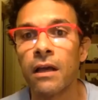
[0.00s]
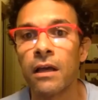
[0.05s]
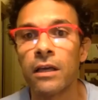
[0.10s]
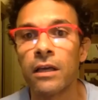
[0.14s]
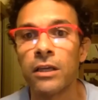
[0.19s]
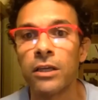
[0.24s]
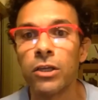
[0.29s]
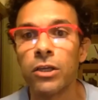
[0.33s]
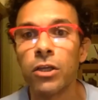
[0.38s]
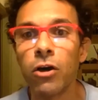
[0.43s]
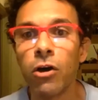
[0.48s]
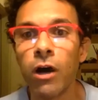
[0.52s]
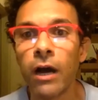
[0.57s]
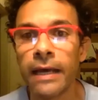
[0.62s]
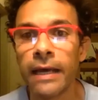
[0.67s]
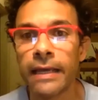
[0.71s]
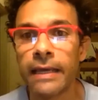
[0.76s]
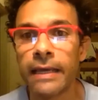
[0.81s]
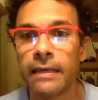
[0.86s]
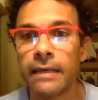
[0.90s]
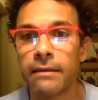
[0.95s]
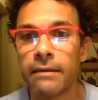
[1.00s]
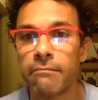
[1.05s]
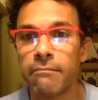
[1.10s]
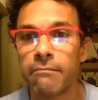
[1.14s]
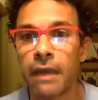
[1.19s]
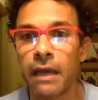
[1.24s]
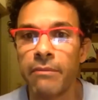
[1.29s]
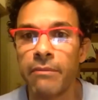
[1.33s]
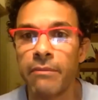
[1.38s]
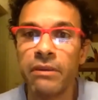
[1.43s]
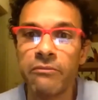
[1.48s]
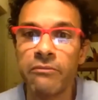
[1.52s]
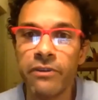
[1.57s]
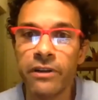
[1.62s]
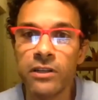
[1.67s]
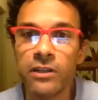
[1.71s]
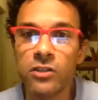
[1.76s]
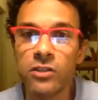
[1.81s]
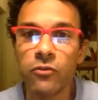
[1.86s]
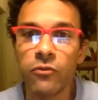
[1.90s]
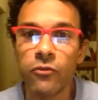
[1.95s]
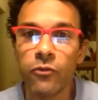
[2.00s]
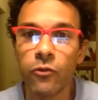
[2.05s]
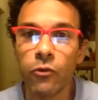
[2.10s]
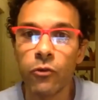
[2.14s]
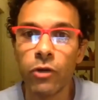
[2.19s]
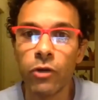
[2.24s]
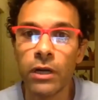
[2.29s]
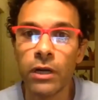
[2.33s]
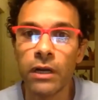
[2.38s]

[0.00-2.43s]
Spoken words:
You know, I mean, first of all,